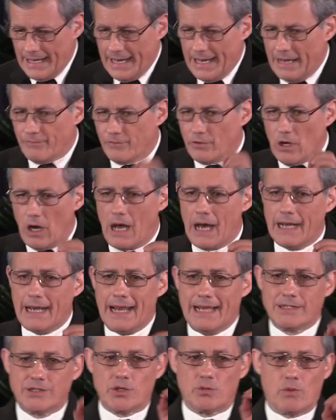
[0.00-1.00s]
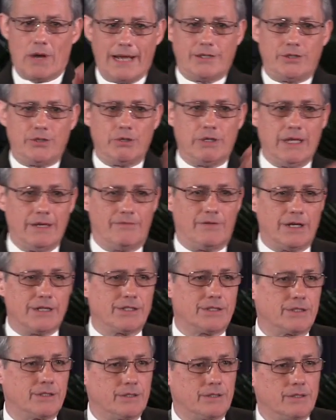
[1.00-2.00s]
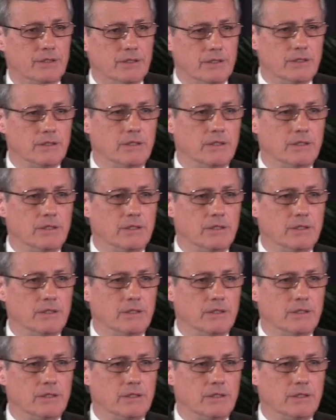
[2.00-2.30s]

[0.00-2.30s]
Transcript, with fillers: If God has the right to give us